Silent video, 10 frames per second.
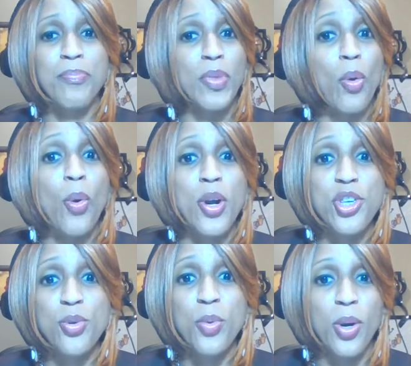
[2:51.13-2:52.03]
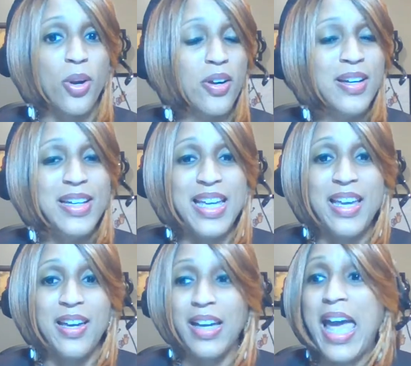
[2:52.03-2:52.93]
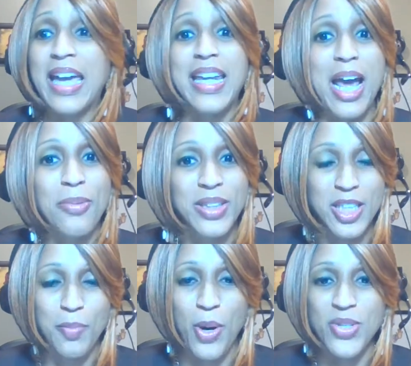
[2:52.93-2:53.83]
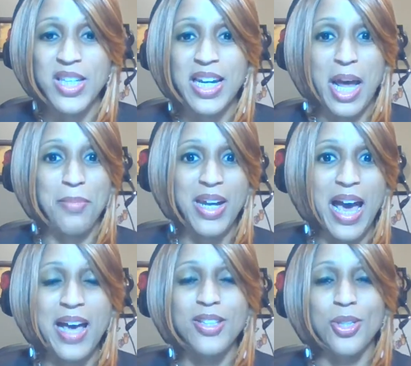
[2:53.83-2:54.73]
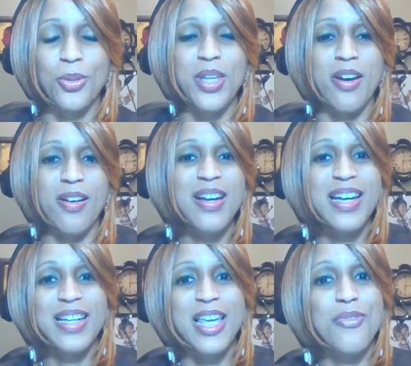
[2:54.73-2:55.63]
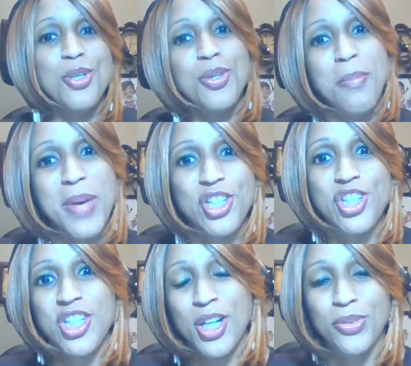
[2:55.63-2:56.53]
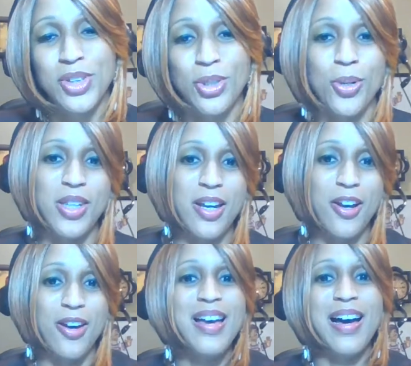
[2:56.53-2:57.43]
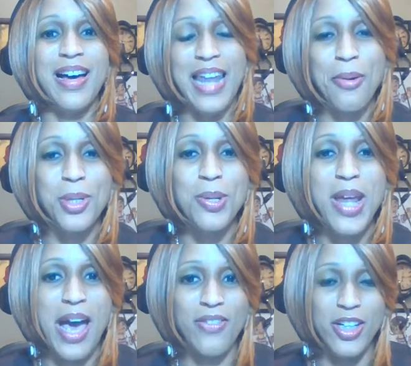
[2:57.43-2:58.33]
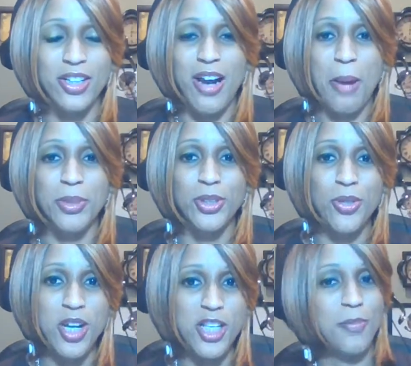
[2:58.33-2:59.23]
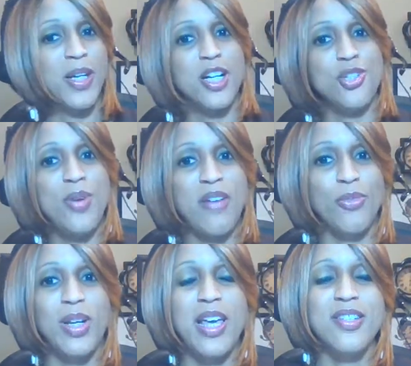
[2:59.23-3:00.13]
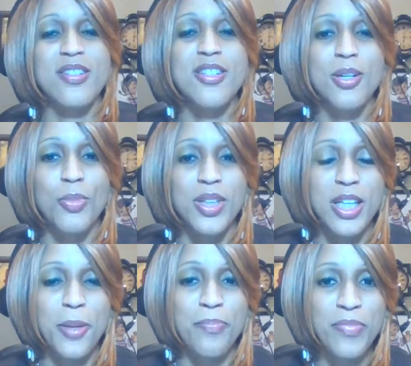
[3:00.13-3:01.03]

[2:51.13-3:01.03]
or you were hanging out with this person and I'm not, so they're giving you the best shifts, or they're allowing you to have other opportunities because you have a relationship with them